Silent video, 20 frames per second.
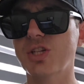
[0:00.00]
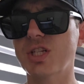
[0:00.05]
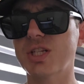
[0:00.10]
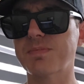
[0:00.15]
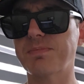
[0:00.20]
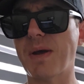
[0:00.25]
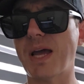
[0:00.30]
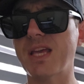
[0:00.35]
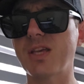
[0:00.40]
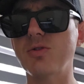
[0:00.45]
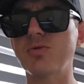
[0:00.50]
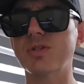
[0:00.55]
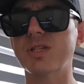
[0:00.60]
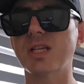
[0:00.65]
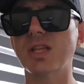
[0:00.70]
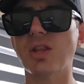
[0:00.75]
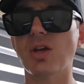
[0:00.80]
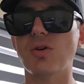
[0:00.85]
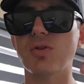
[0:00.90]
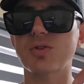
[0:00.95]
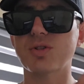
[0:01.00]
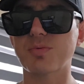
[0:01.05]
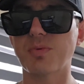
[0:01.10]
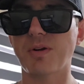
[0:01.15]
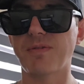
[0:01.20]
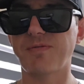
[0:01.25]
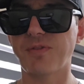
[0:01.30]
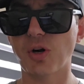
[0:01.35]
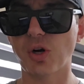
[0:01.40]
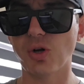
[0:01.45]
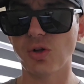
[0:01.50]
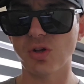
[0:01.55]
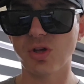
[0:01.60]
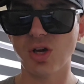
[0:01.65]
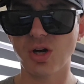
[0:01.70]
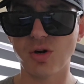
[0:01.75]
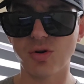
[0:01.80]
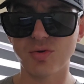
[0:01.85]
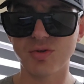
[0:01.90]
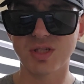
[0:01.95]
Just by using those referral
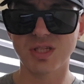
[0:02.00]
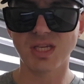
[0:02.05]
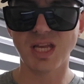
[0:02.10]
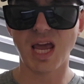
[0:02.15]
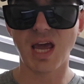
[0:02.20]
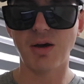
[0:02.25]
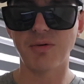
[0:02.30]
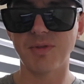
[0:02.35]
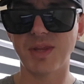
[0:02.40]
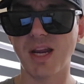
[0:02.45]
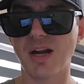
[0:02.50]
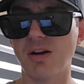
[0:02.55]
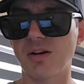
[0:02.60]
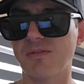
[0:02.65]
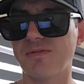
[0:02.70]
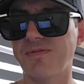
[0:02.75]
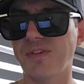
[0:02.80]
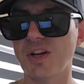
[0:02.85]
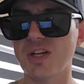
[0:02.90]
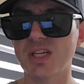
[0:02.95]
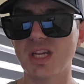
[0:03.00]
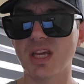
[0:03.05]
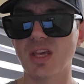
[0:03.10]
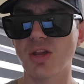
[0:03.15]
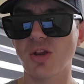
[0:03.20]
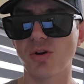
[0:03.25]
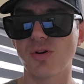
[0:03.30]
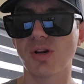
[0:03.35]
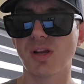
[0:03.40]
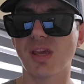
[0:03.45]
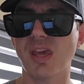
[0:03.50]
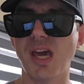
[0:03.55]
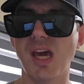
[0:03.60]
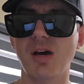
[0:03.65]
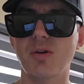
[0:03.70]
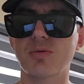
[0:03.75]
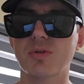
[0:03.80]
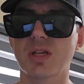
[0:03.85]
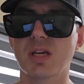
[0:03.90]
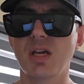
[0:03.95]
codes down there and funding your
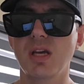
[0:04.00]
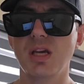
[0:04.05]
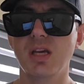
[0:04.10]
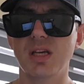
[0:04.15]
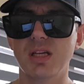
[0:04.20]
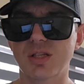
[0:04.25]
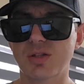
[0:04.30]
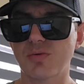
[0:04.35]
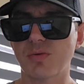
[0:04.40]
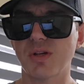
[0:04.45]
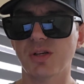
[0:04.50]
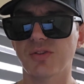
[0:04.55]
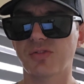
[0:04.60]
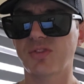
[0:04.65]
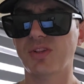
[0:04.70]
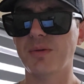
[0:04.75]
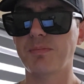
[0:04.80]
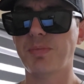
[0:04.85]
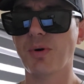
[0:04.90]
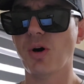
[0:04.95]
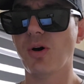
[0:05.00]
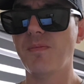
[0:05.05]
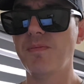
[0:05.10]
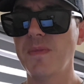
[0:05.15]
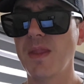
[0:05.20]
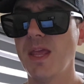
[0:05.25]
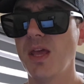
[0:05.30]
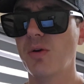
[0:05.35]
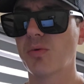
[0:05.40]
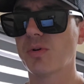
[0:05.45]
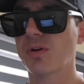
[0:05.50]
account, it's real simple.